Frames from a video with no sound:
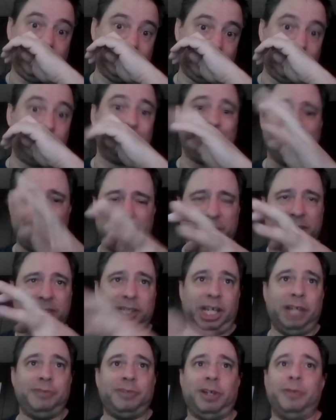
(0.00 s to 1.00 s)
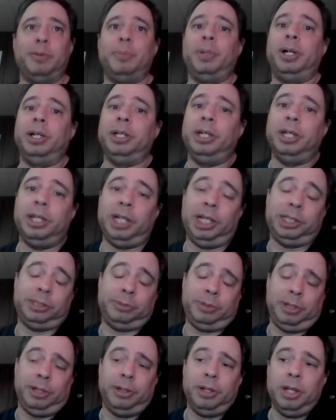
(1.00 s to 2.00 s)
So be safe, everybody, and
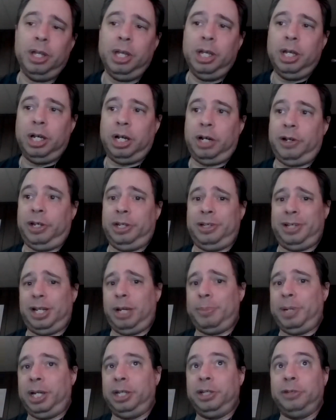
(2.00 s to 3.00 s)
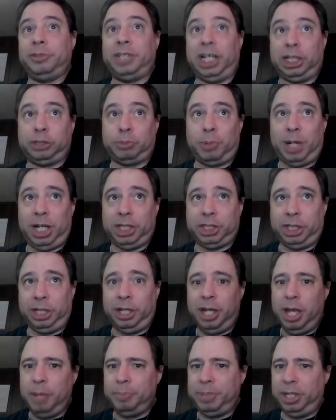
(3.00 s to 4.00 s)
that's it. All right, I'm out of here. Thanks for
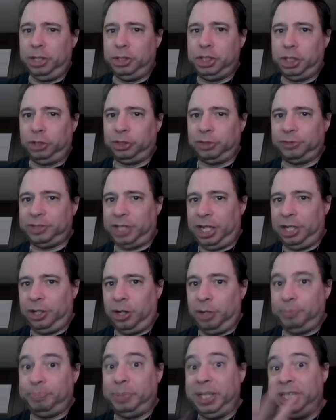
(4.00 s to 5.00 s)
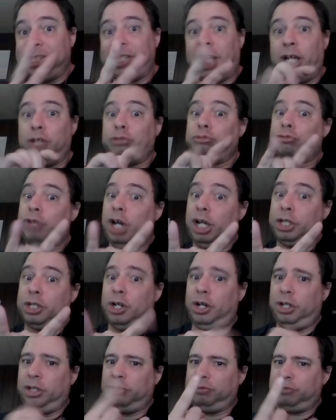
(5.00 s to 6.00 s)
watching. Peter Joseph signing off. Peace out.
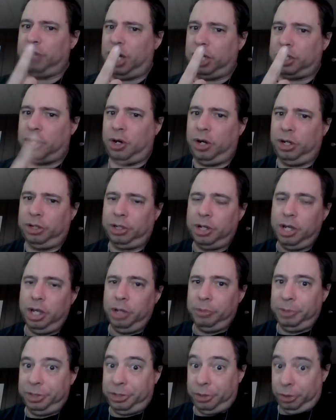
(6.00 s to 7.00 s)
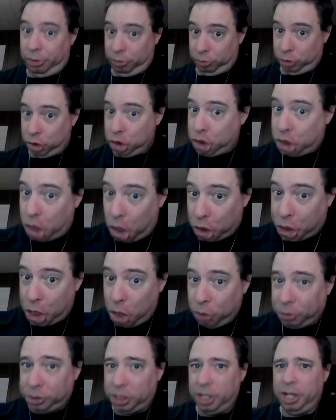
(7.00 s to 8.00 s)
Rock on and rock hard with your
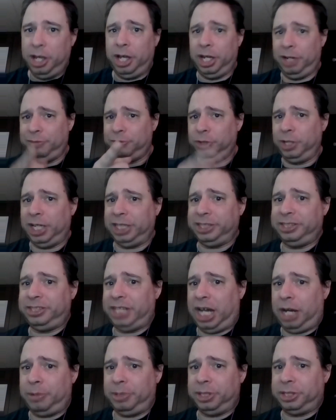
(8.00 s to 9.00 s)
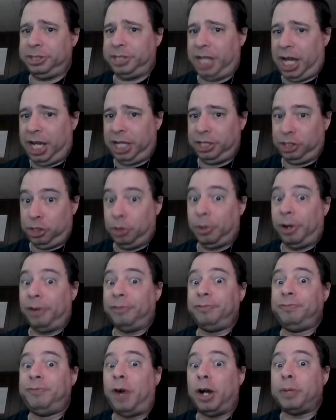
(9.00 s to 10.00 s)
cuckoo. And if you're not down with that,
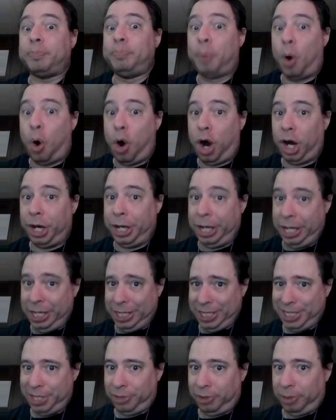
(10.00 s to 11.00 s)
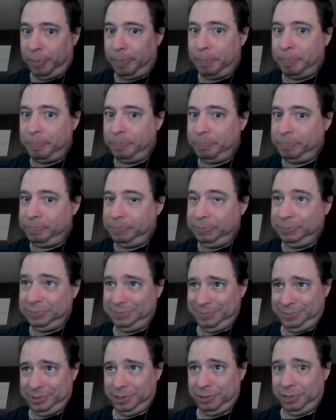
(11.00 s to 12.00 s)
you're a fuck boy. You're a
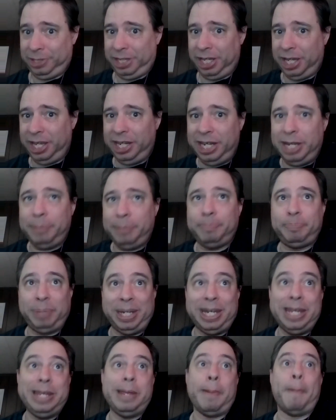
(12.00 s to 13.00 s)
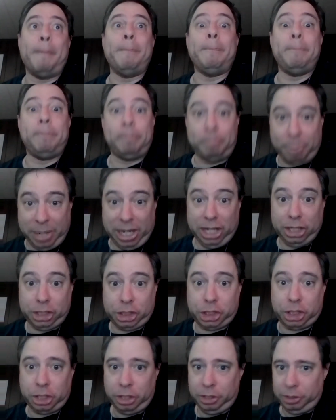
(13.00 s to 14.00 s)
you're an itty bitty
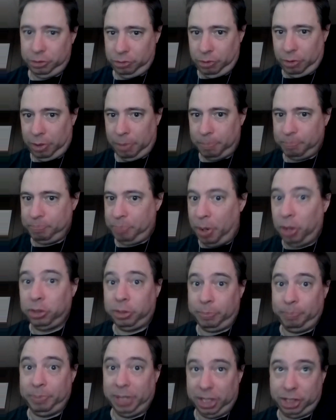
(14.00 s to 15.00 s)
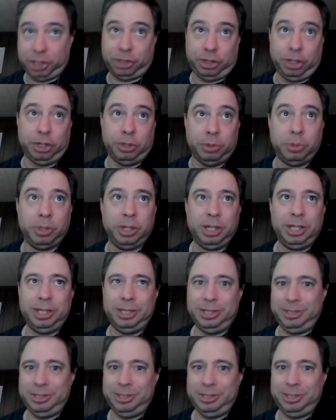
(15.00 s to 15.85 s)
bitch. You're a punk bitch, too.